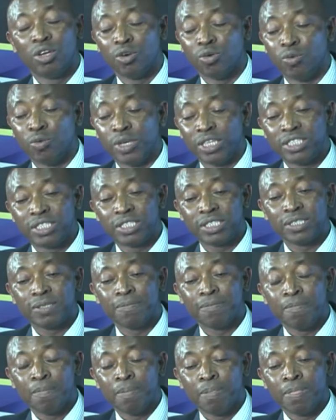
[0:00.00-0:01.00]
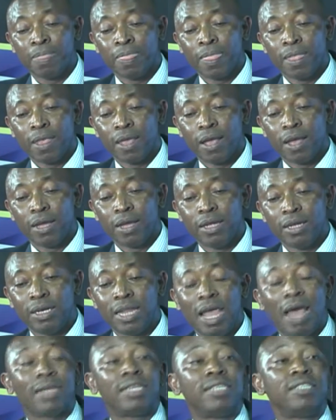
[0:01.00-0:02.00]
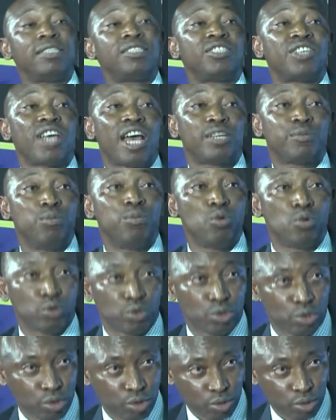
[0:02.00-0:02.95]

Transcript: with their discharge books.